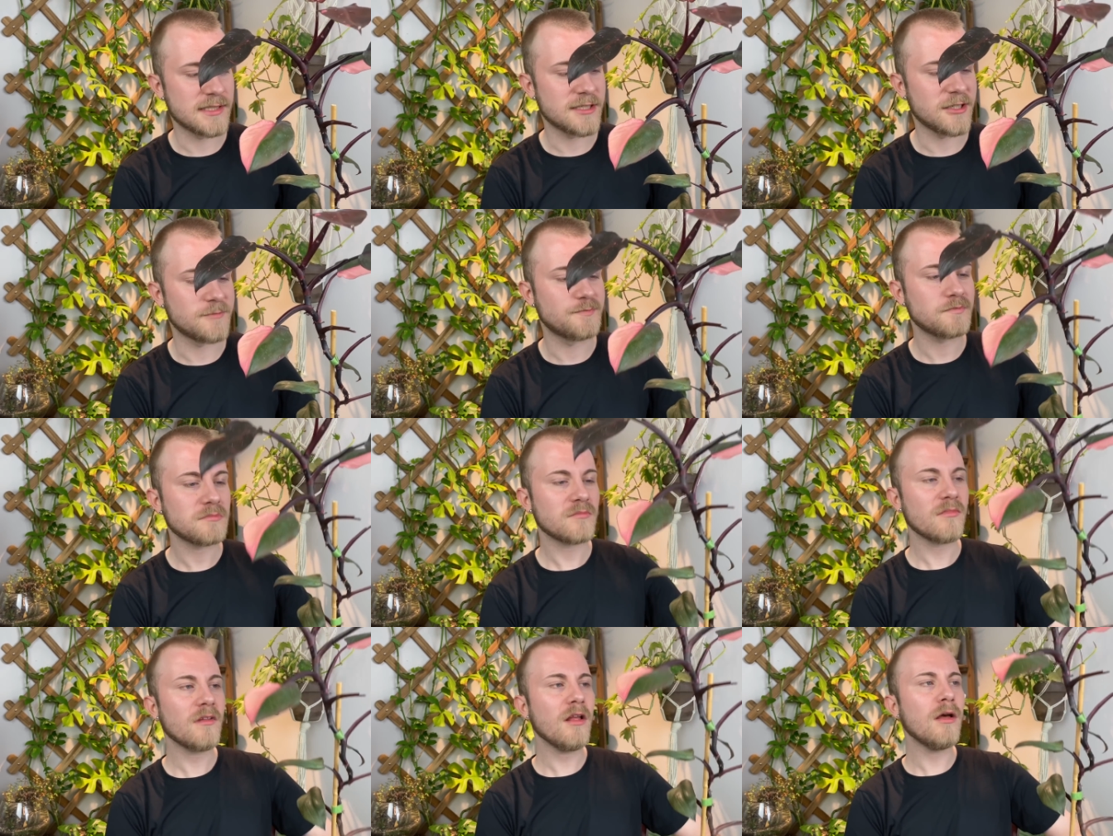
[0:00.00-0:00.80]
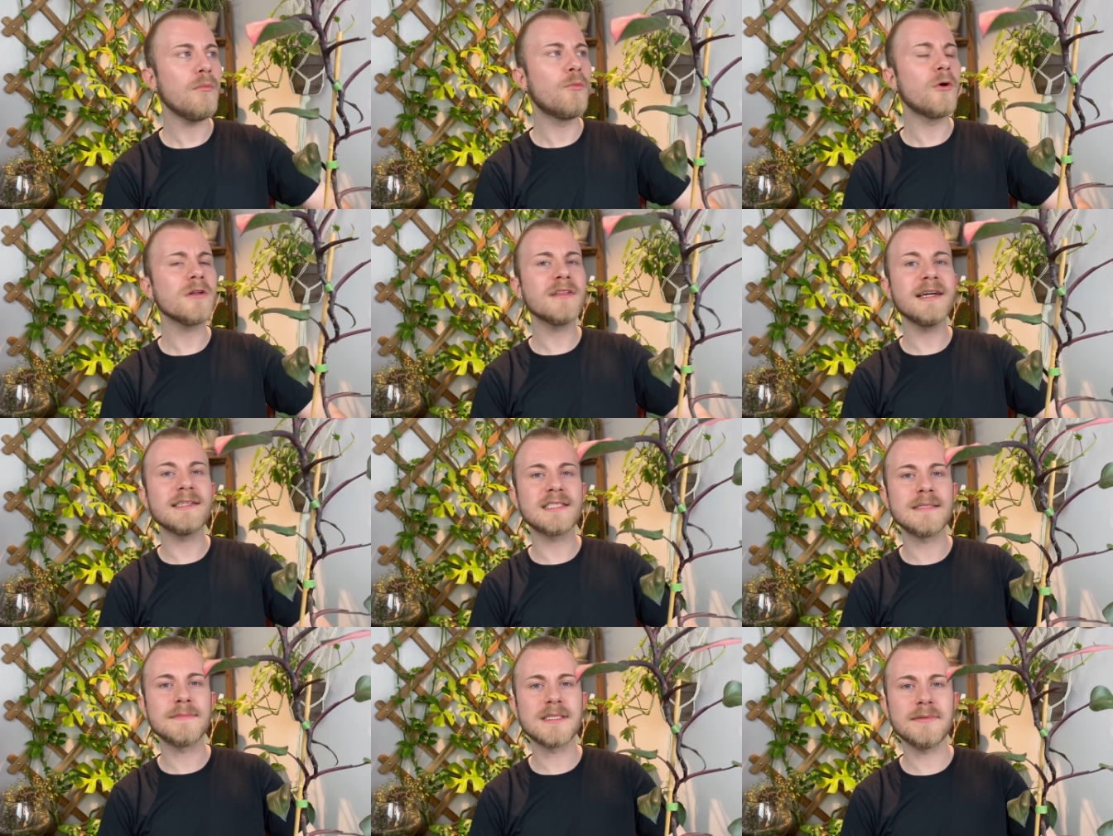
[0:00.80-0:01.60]
So more
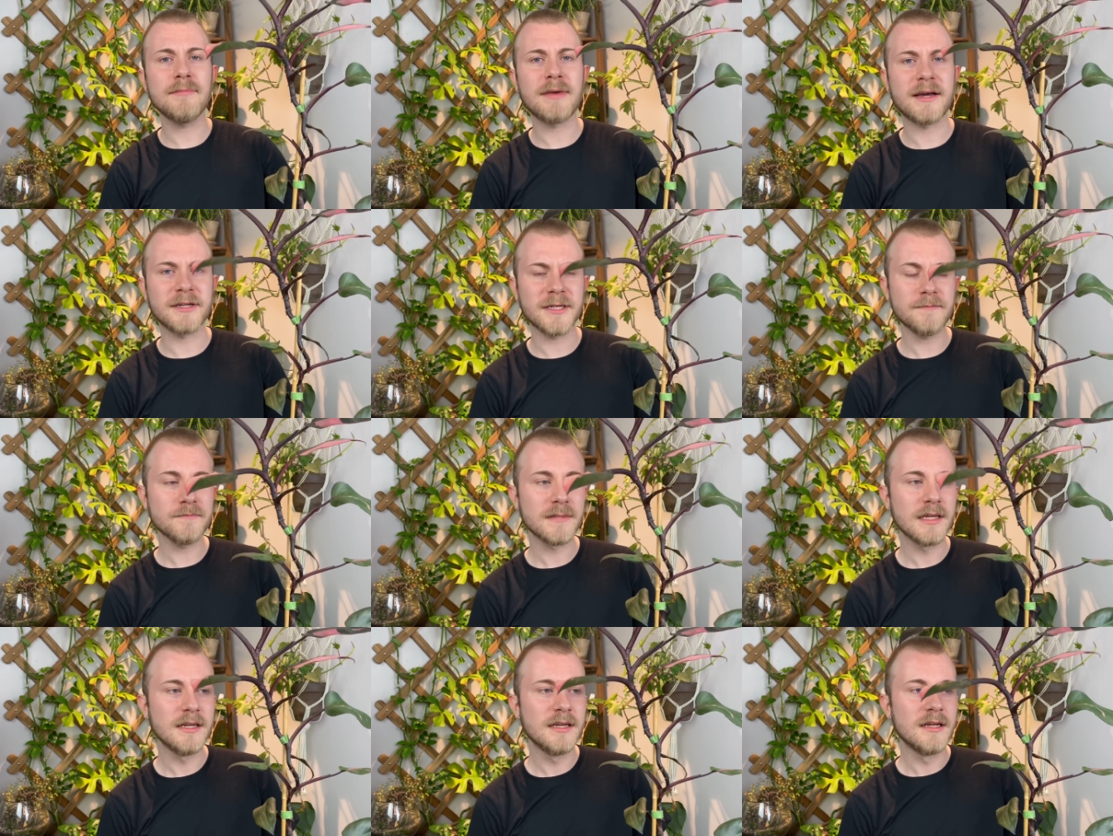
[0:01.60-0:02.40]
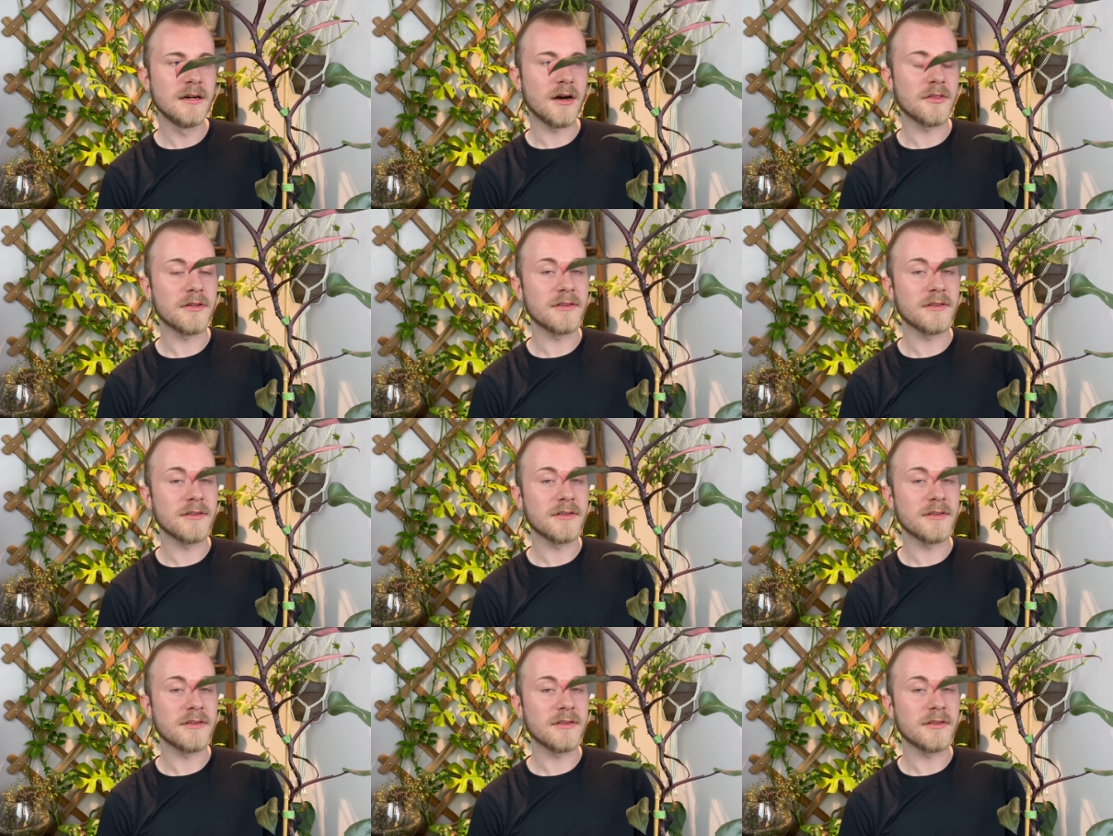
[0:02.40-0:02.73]
light seems to be better. Although,